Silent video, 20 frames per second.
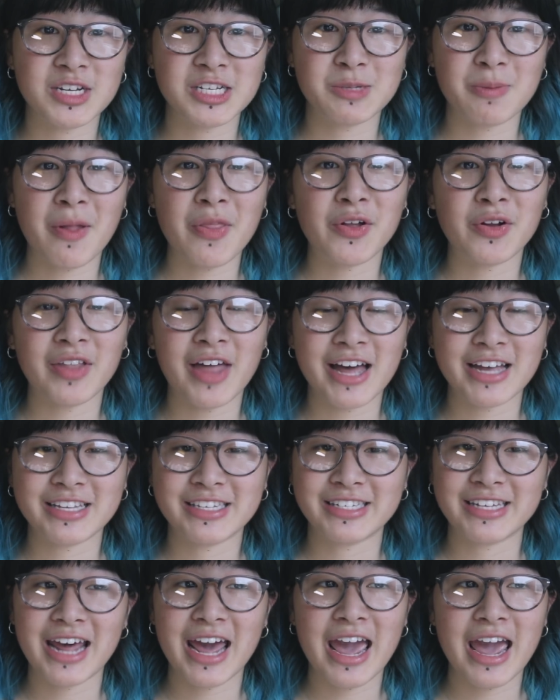to spend their
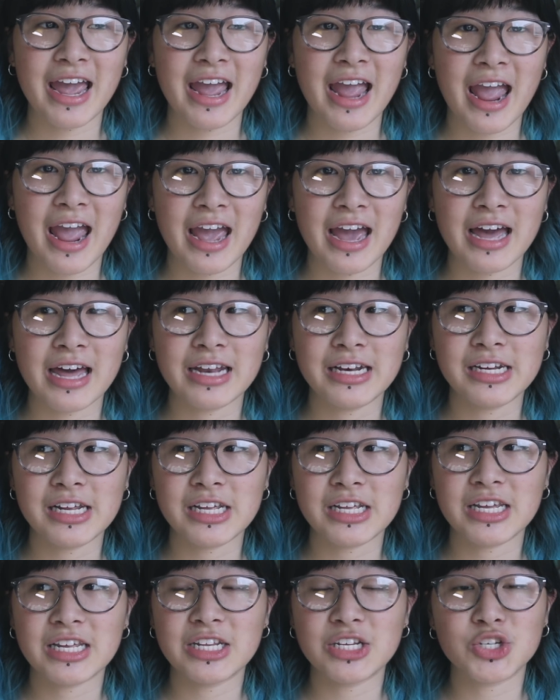last day, and
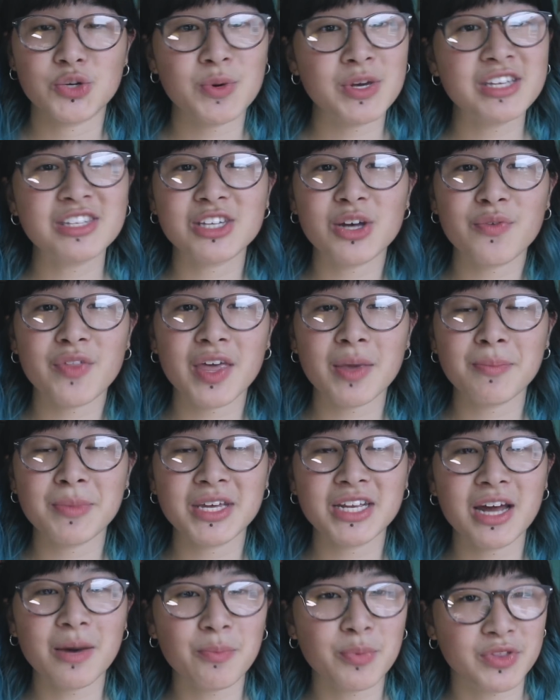in doing so they
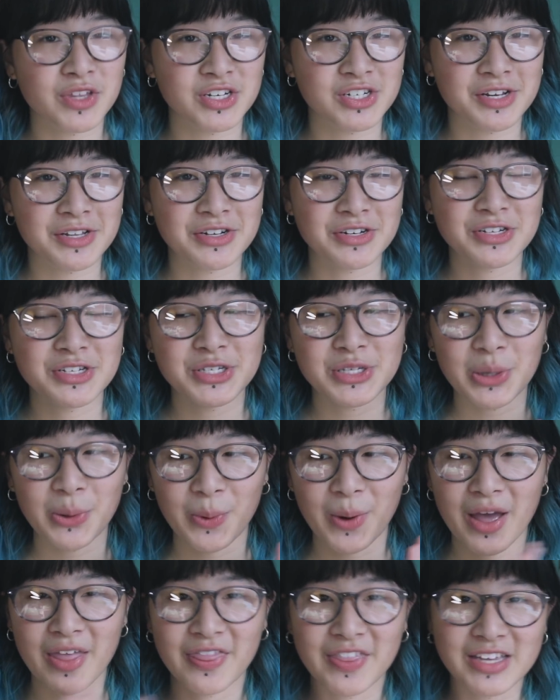meet up with each other.
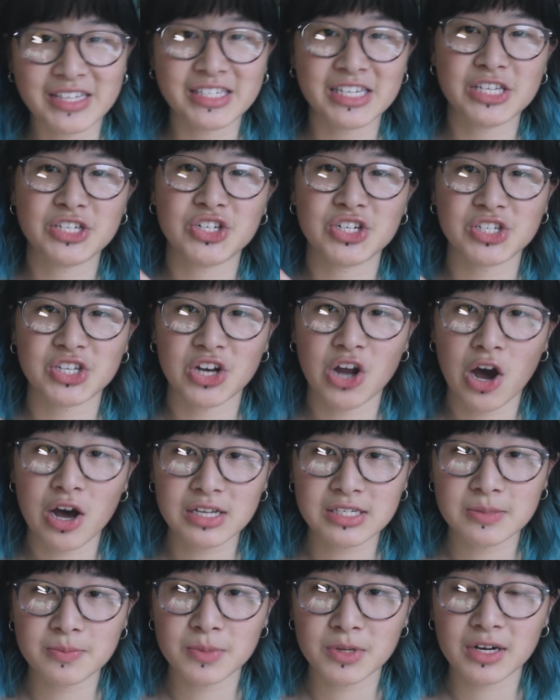So this is just an
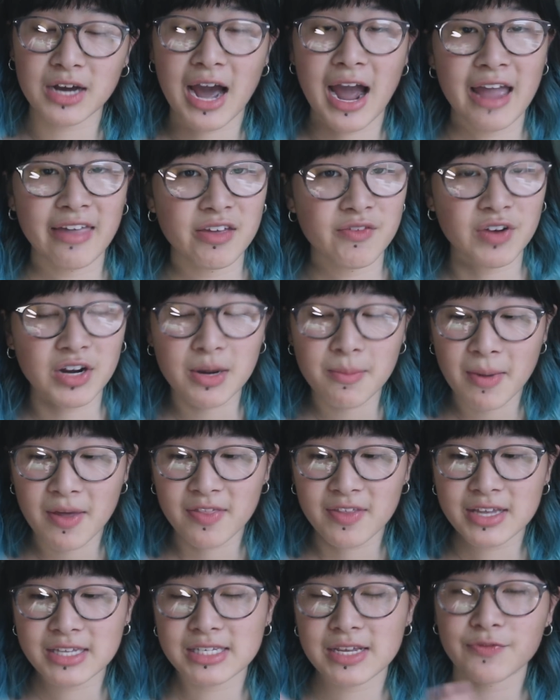awesome book. I highly
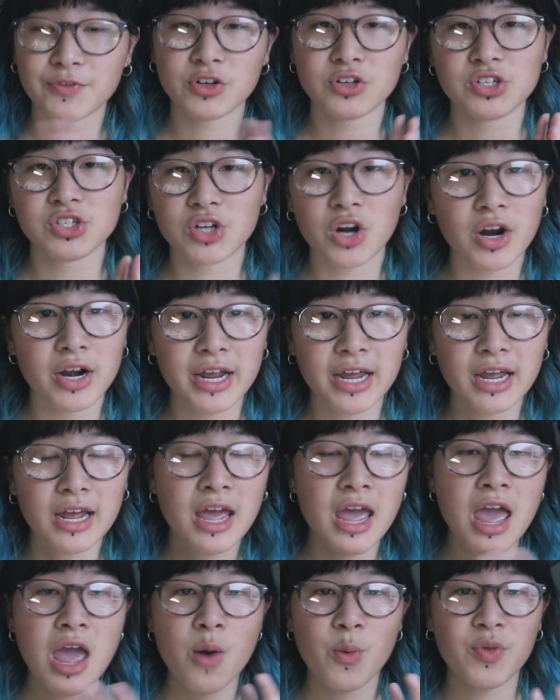recommend this. If you're starting
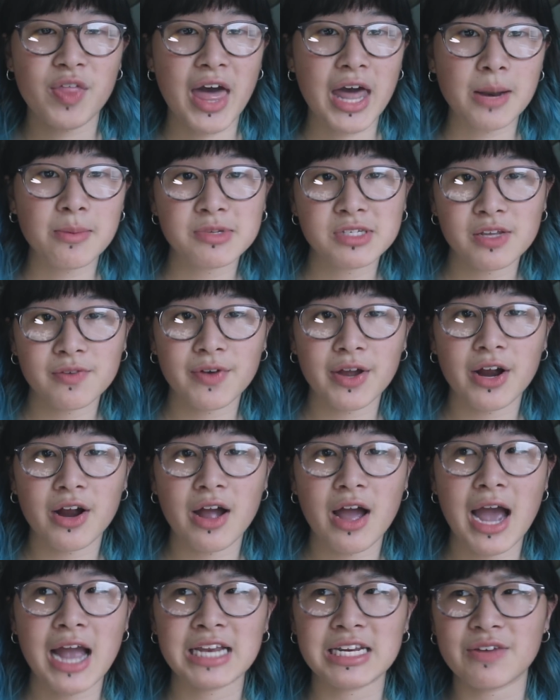with Adam
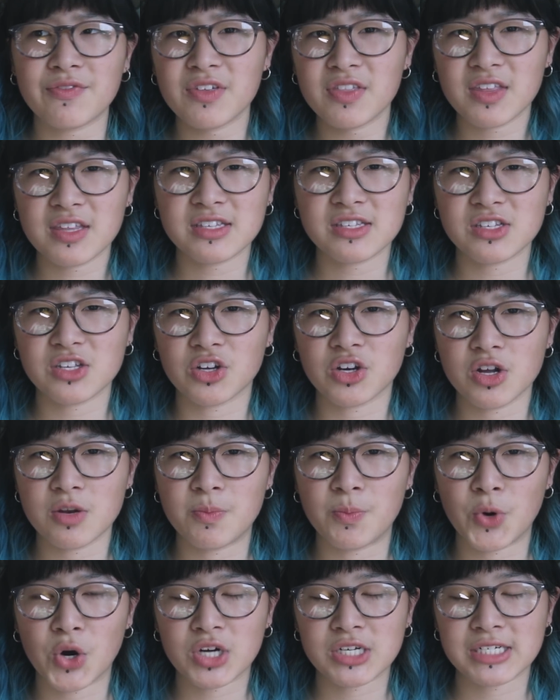Silvera, I definitely think this is a
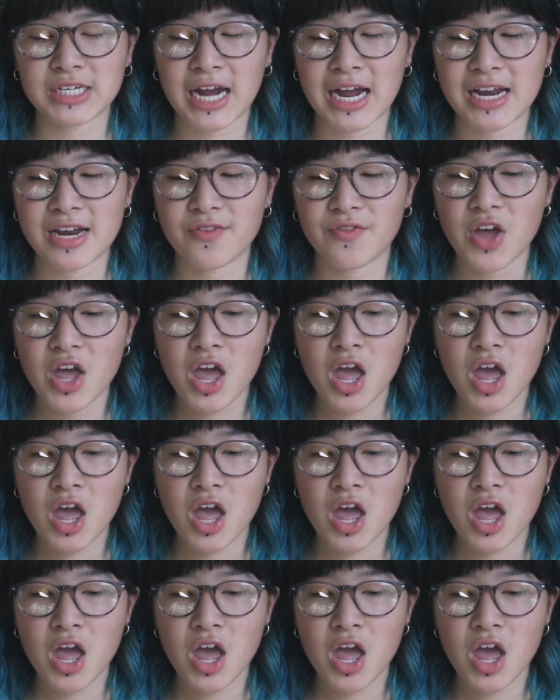good book to kind